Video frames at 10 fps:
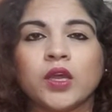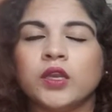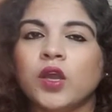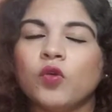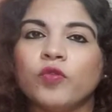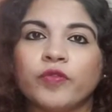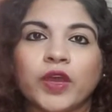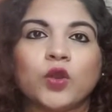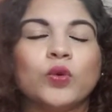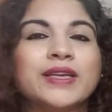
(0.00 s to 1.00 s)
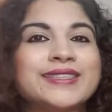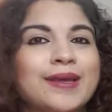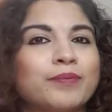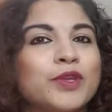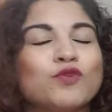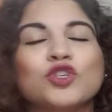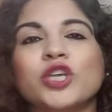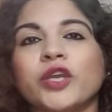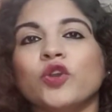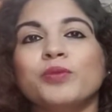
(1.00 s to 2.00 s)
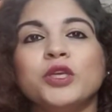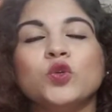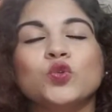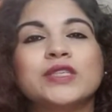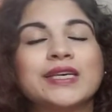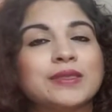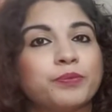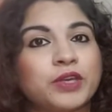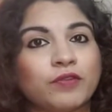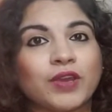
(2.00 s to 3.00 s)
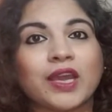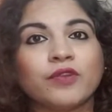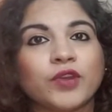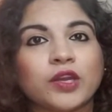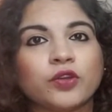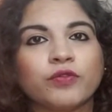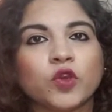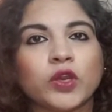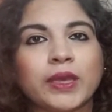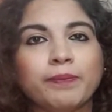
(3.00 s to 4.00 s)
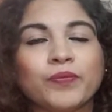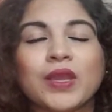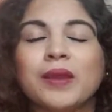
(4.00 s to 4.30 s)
Now, fellow is something which cannot be used as a prefix in front of your name.